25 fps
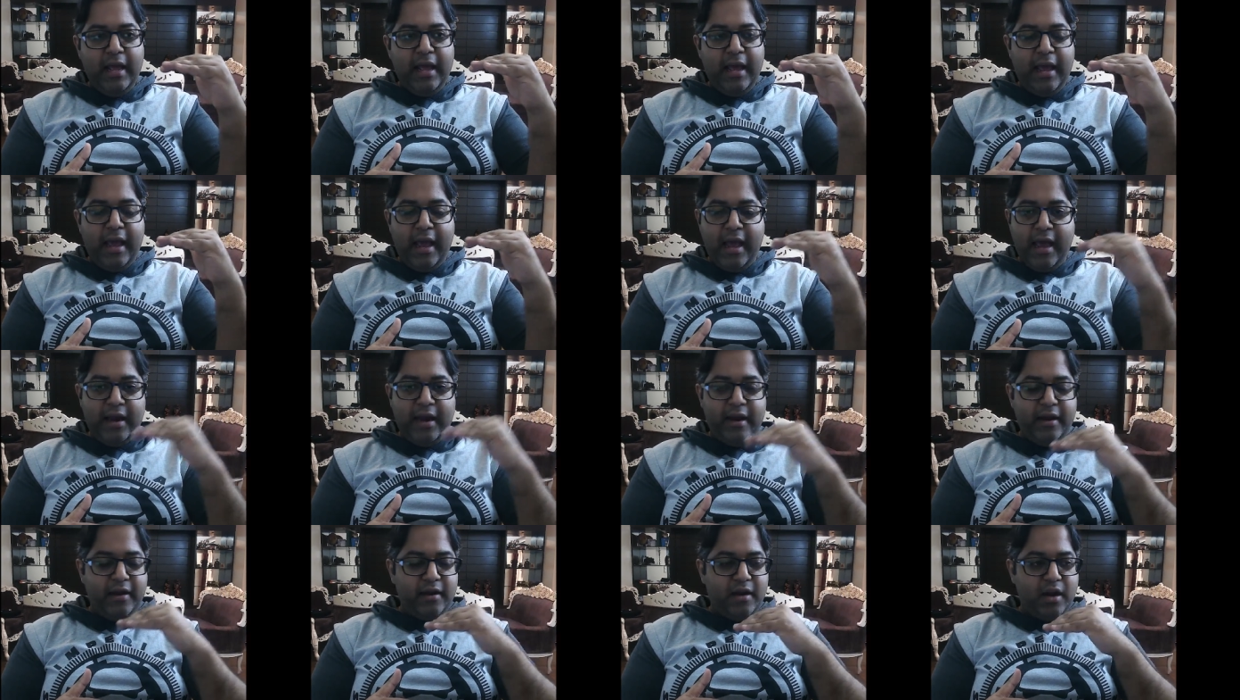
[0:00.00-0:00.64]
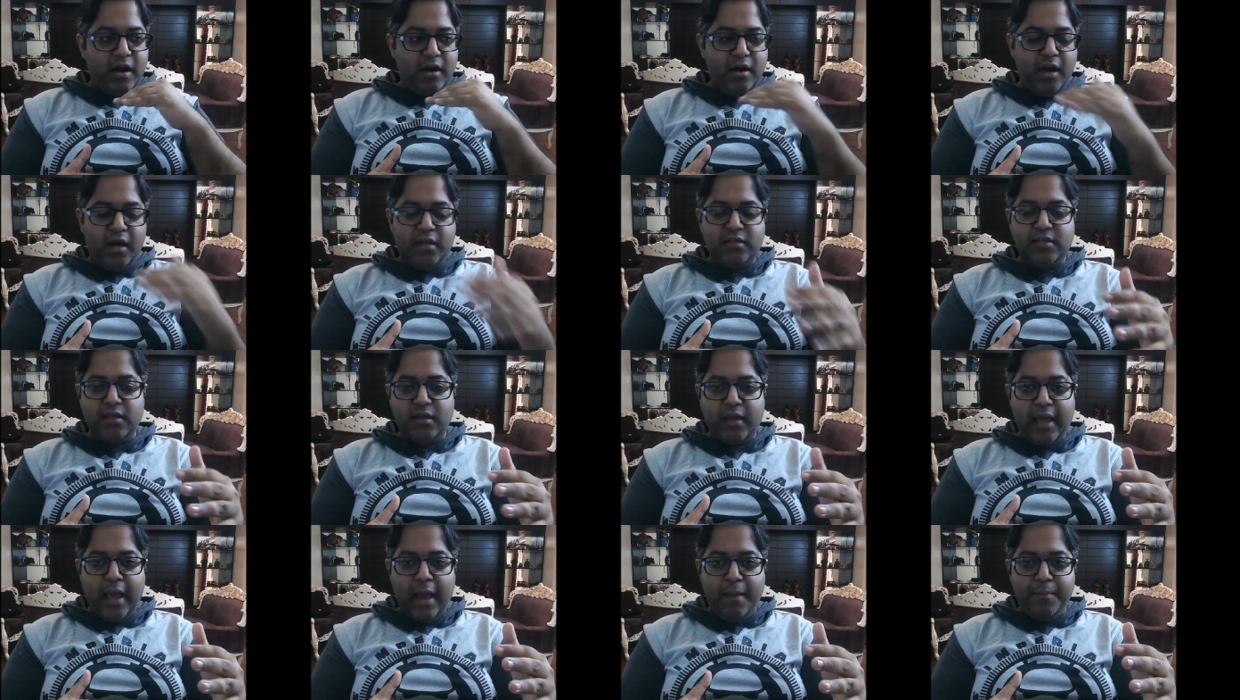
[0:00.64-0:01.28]
and conducts
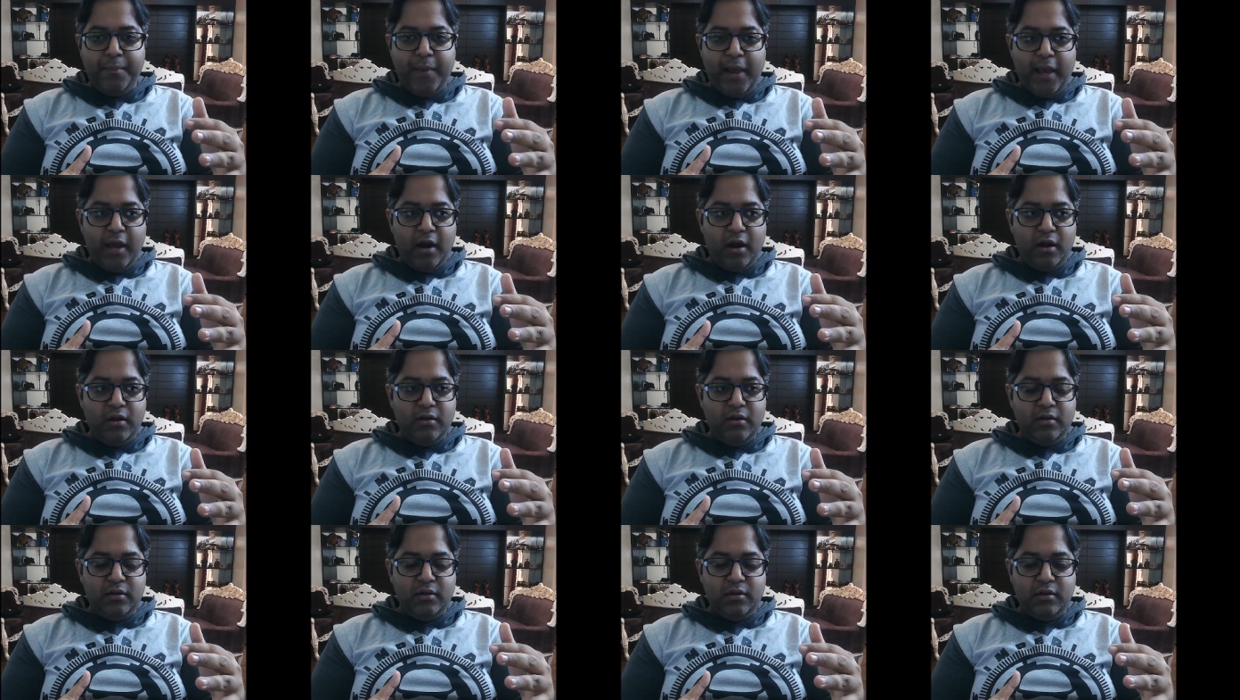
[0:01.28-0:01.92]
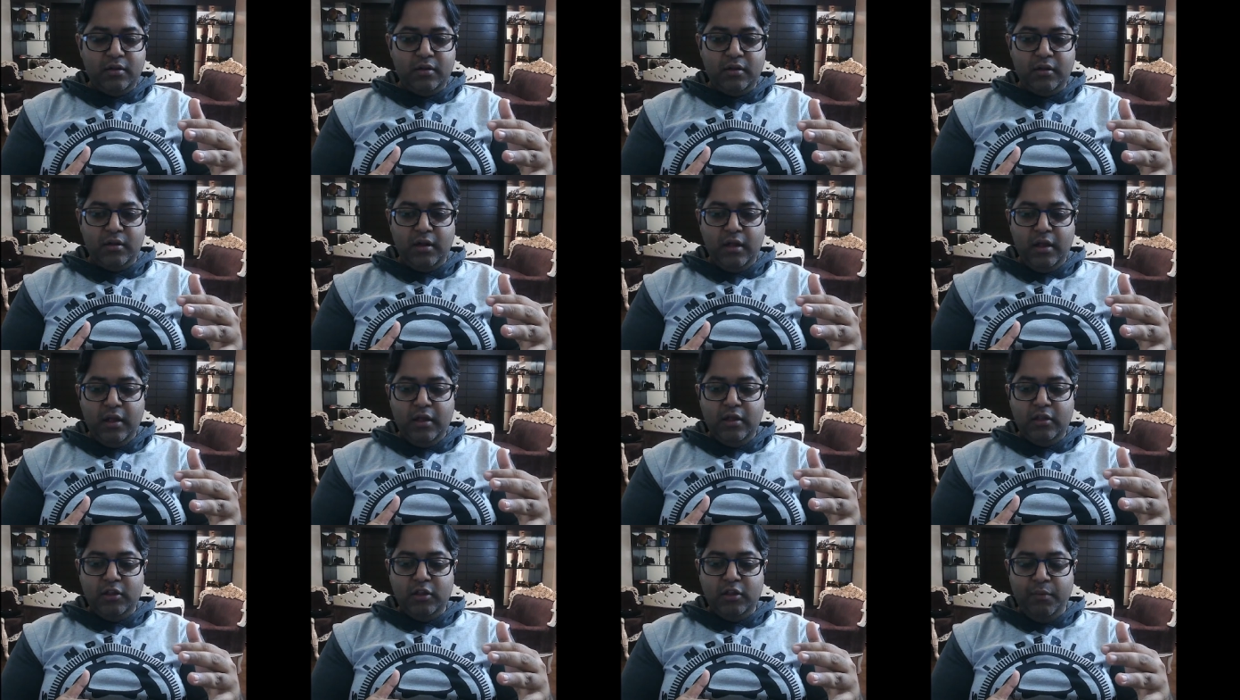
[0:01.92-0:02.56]
a campaign on
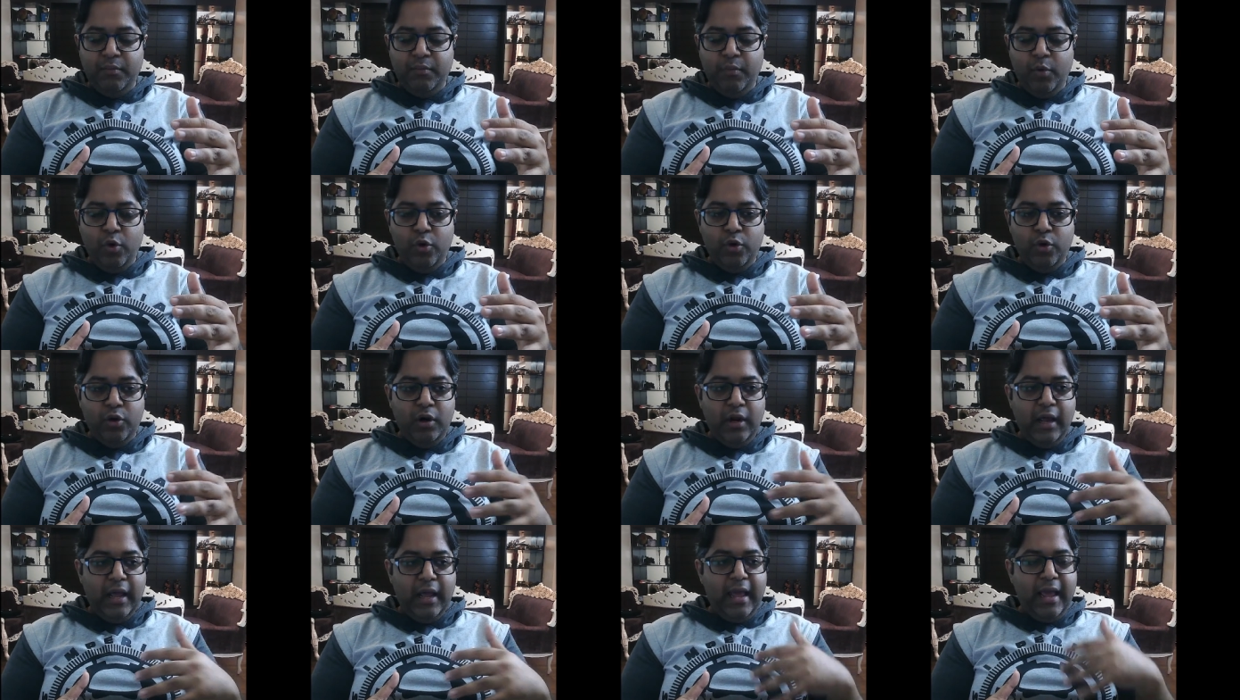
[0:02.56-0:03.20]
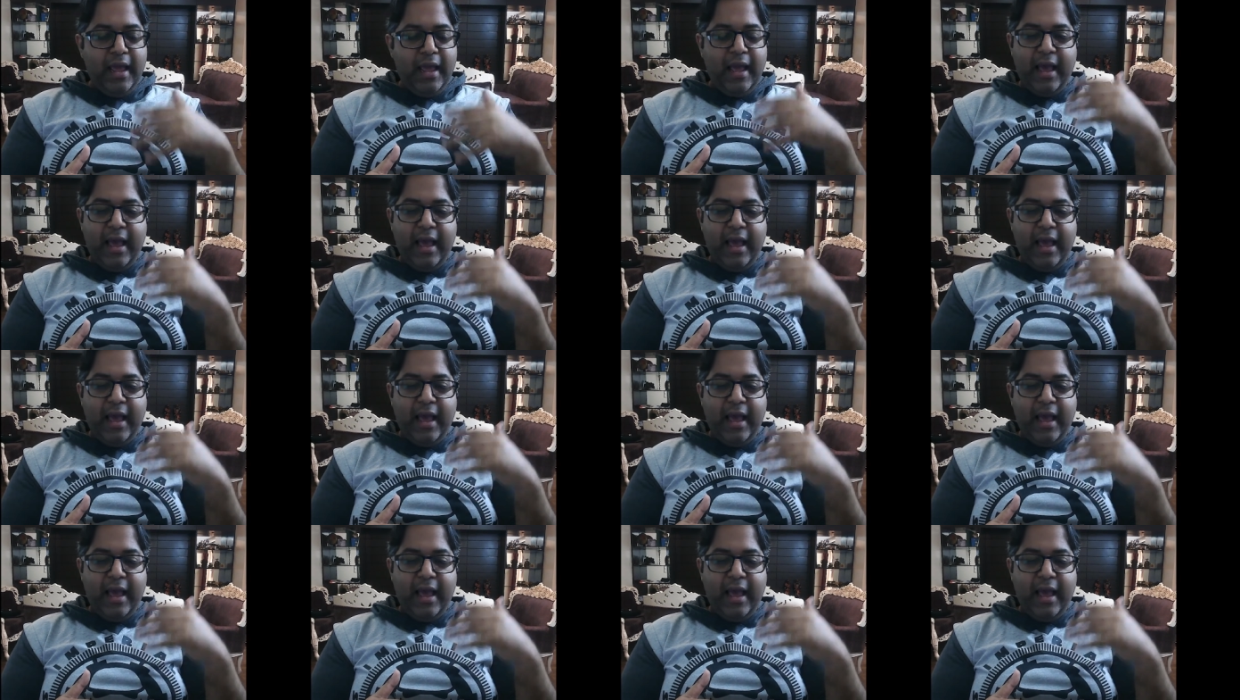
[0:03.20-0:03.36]
the moon,